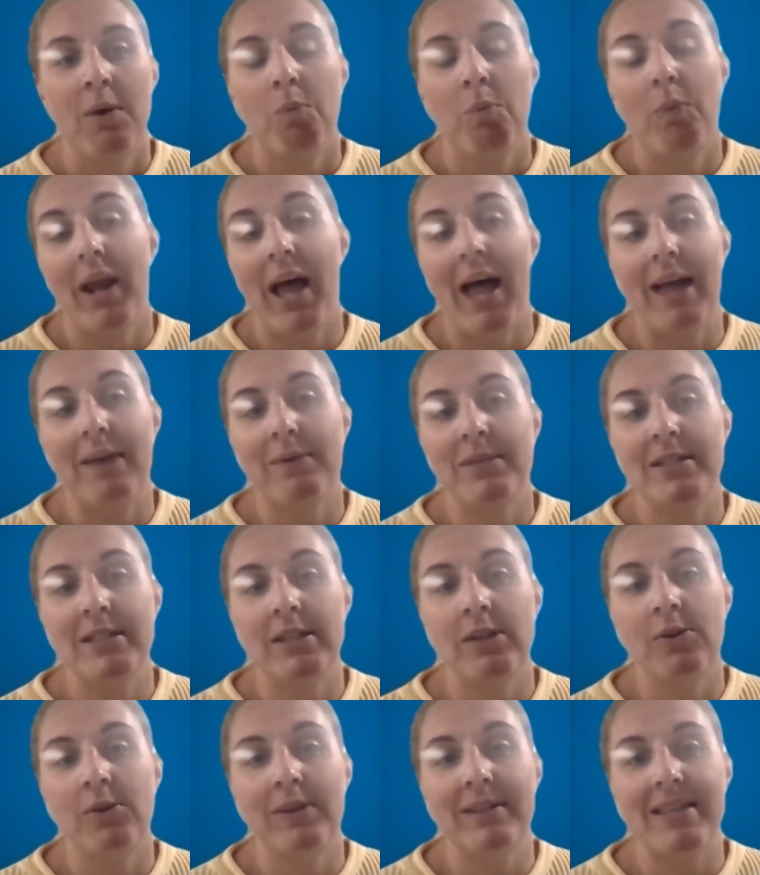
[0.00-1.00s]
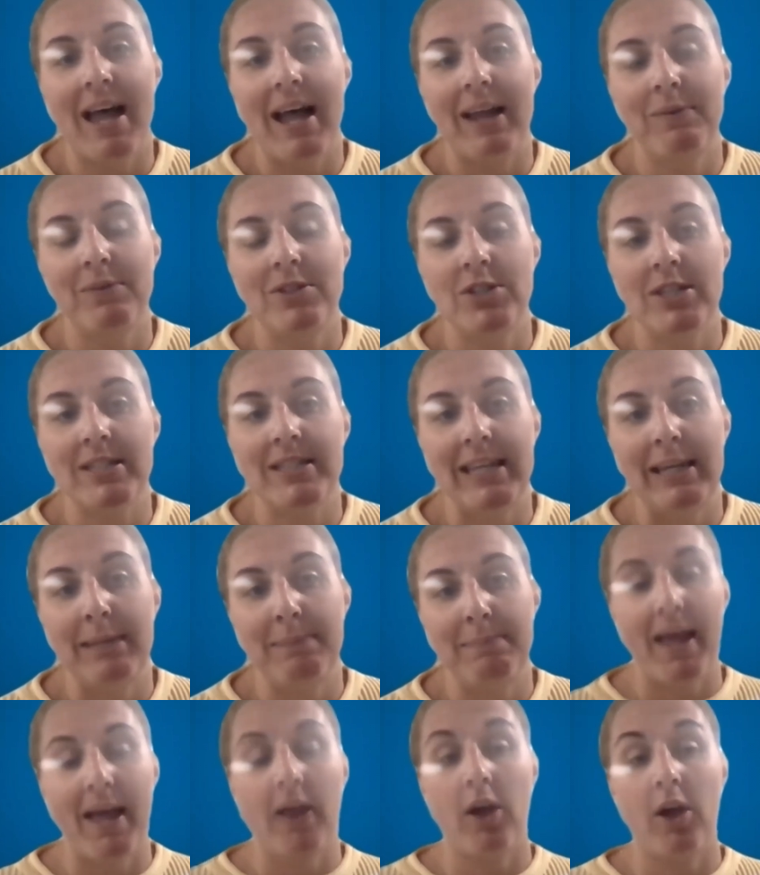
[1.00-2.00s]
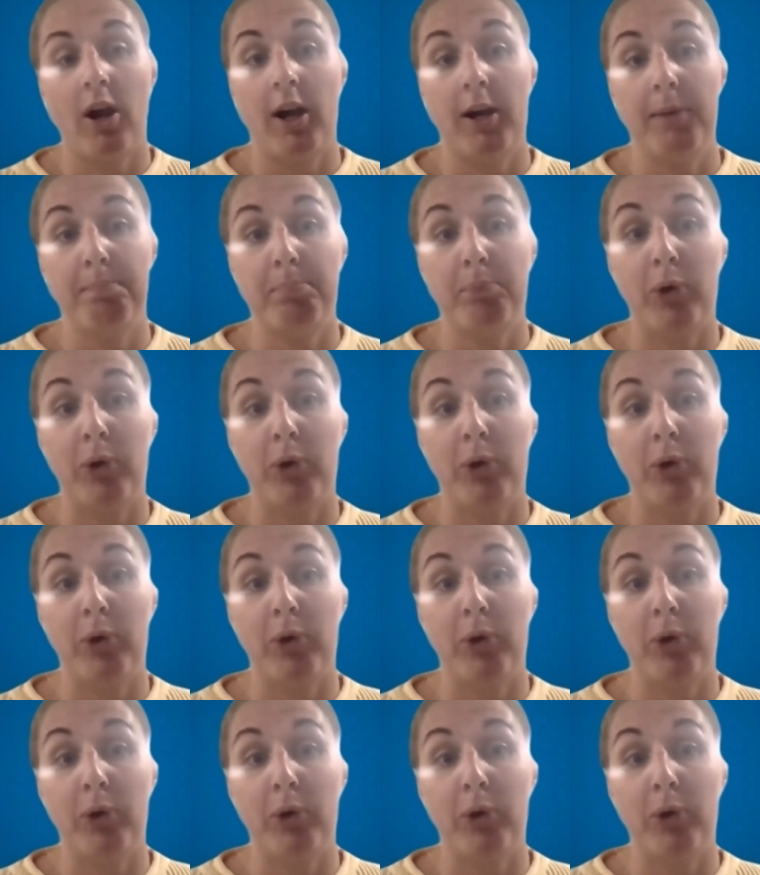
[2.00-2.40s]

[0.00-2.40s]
what I would do is I would just email our